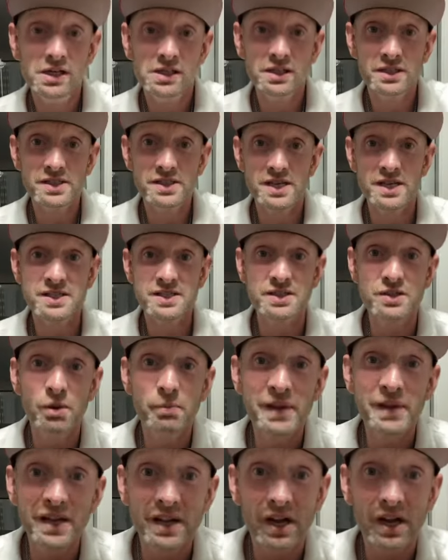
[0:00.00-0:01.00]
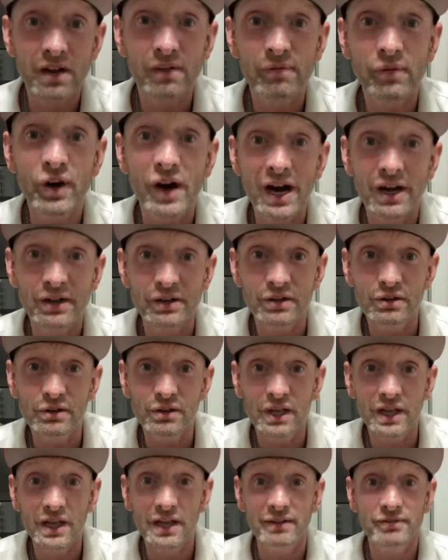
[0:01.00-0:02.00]
so, so be careful how you
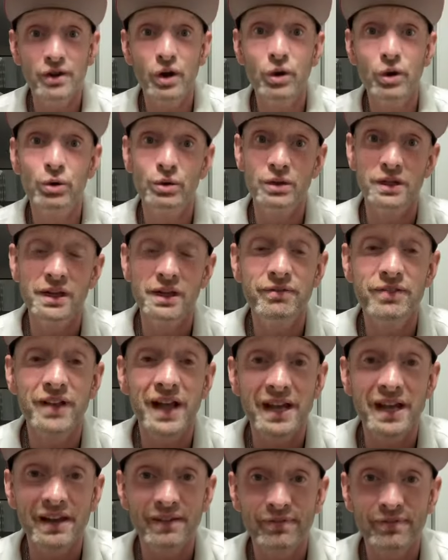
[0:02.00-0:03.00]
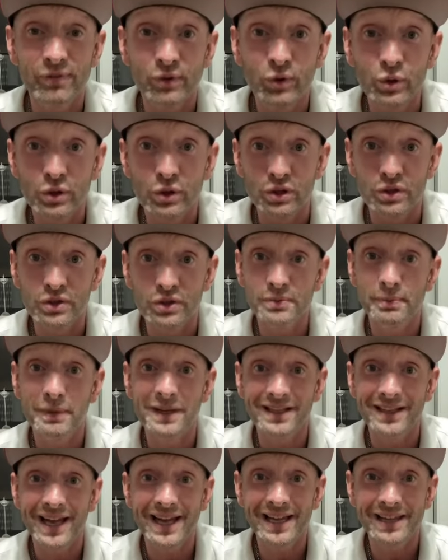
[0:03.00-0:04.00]
live. Don't live like fools,
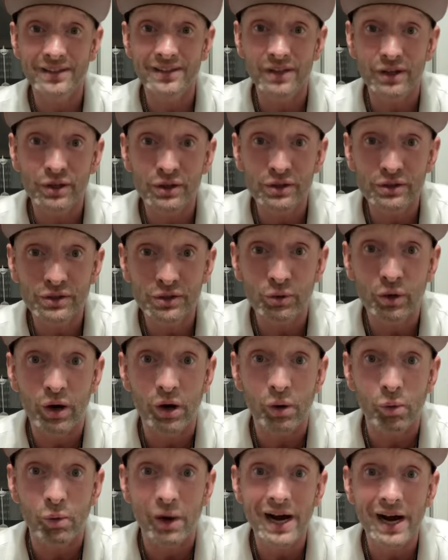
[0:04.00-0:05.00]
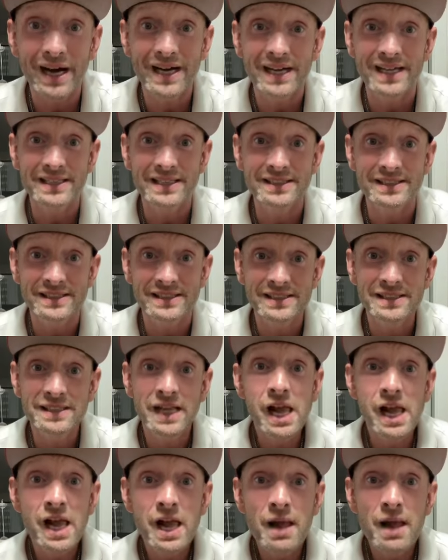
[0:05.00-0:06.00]
but like those who are wise
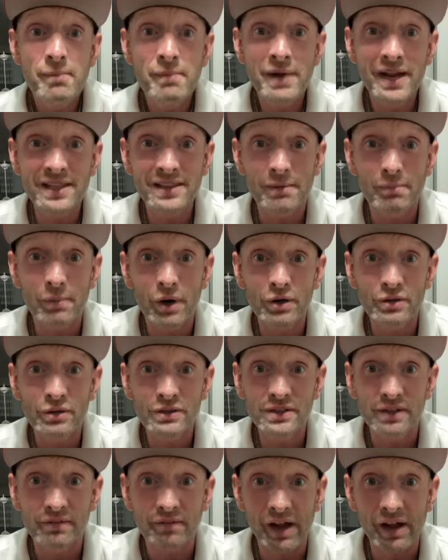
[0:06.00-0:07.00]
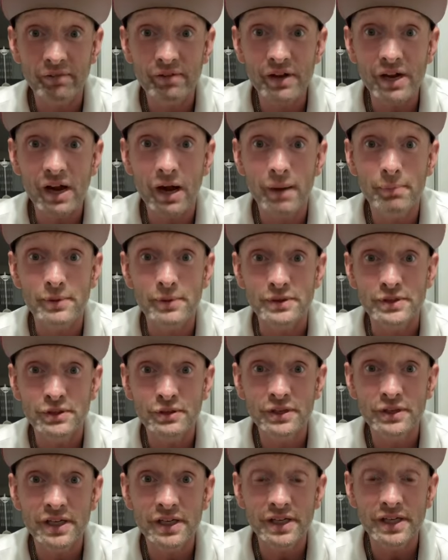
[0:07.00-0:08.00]
Make the most of every
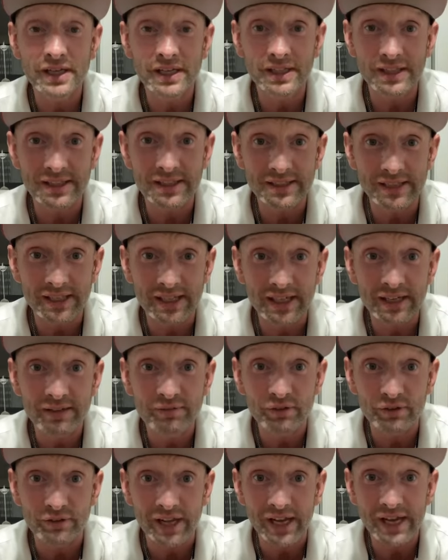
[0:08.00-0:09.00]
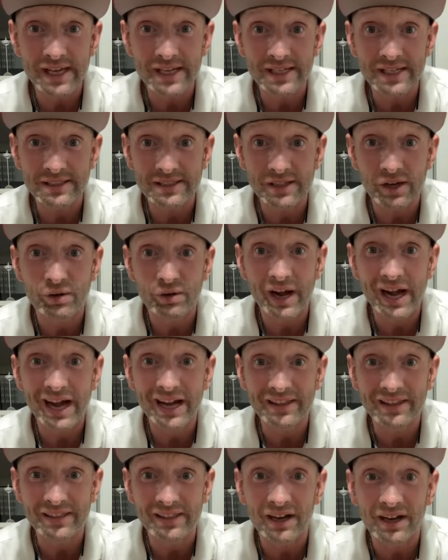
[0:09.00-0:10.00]
opportunity in these evil days. Don't
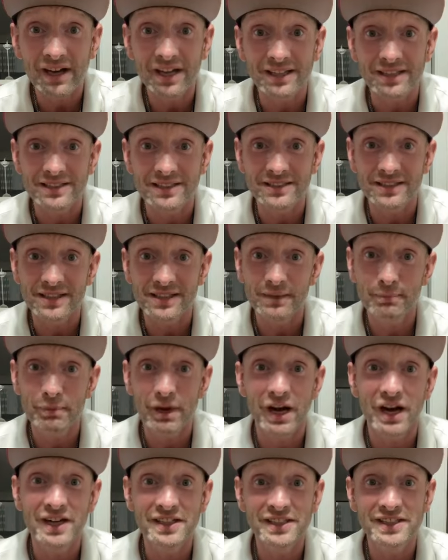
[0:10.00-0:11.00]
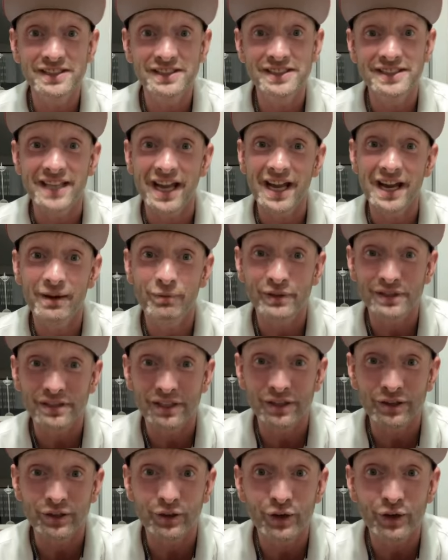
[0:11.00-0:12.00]
act thoughtlessly, but understand what
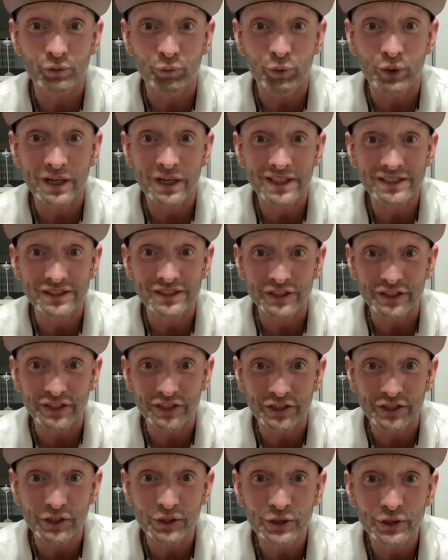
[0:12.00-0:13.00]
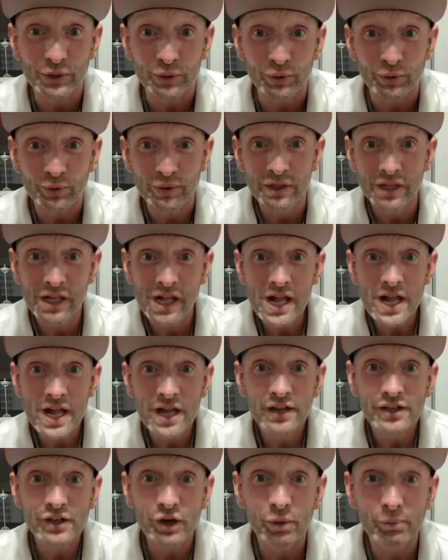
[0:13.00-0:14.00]
the Lord wants you to do.
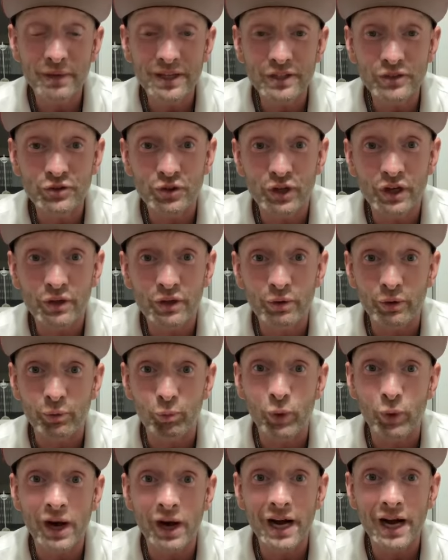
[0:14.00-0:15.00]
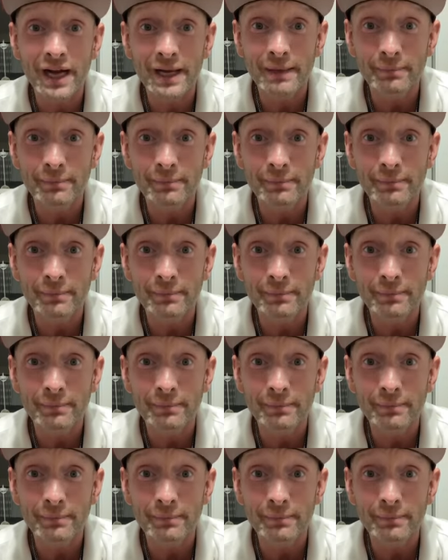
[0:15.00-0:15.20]
Don't be drunk with wine